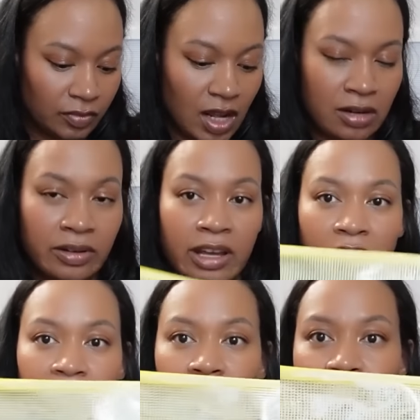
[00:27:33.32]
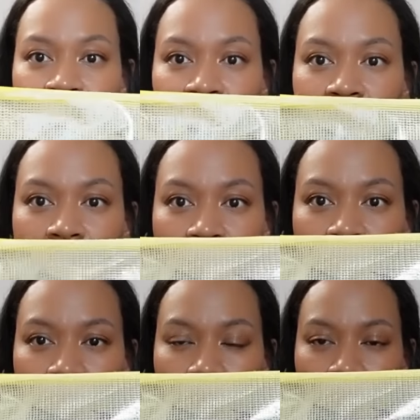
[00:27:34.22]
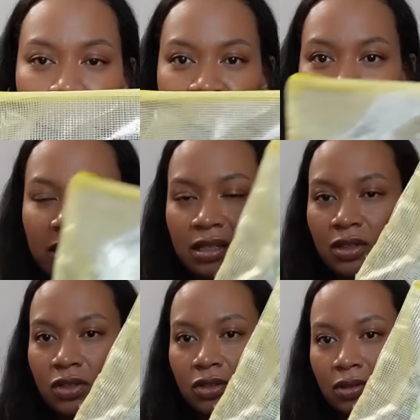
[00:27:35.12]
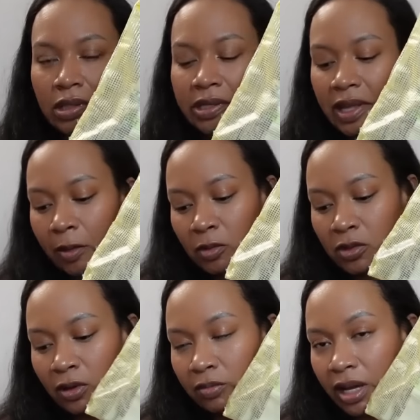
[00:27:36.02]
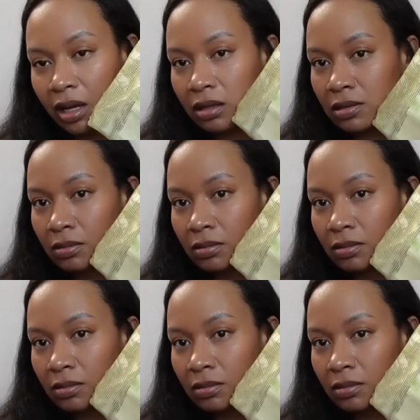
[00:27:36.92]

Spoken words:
I don't have fancy bags. I just use these Amazon bags.